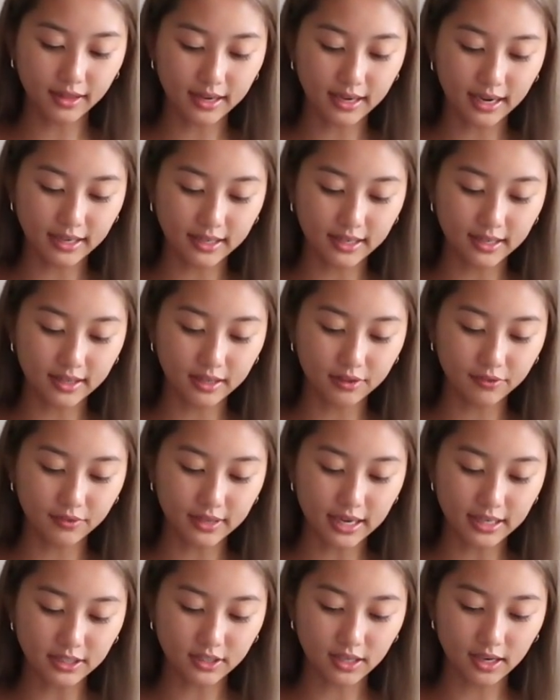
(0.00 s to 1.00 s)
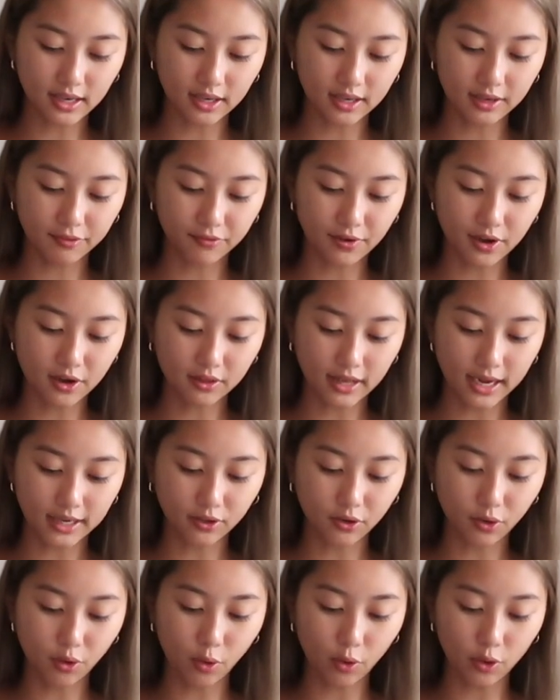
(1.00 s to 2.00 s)
and I didn't even necessarily felt like
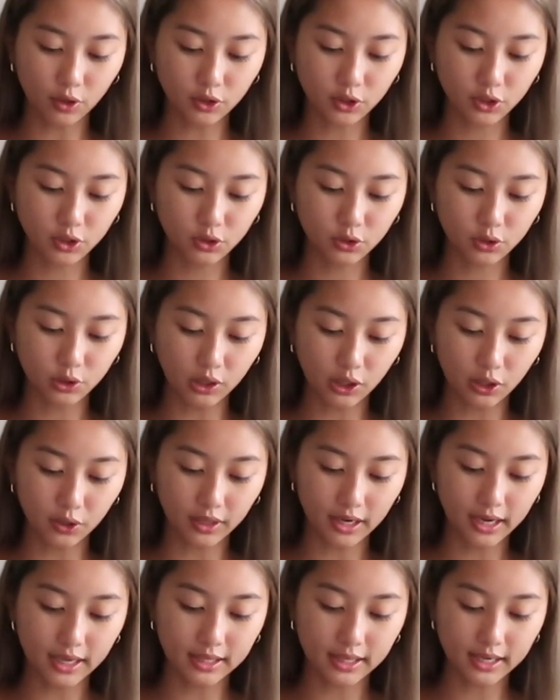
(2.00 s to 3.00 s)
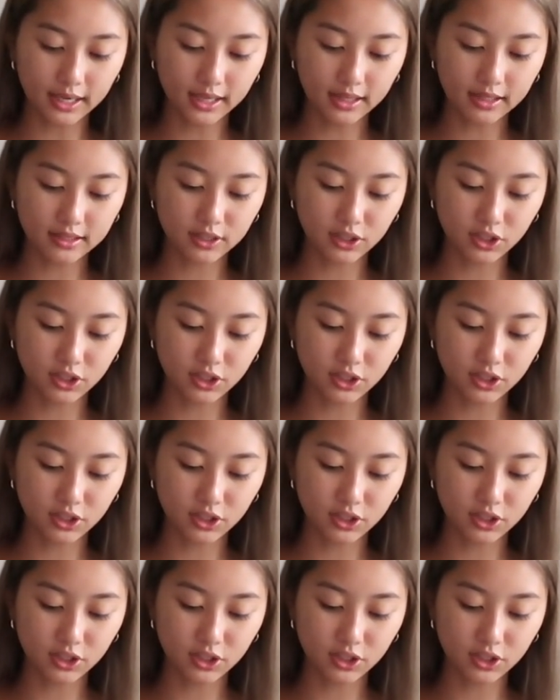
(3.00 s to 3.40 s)
the urge to look in it.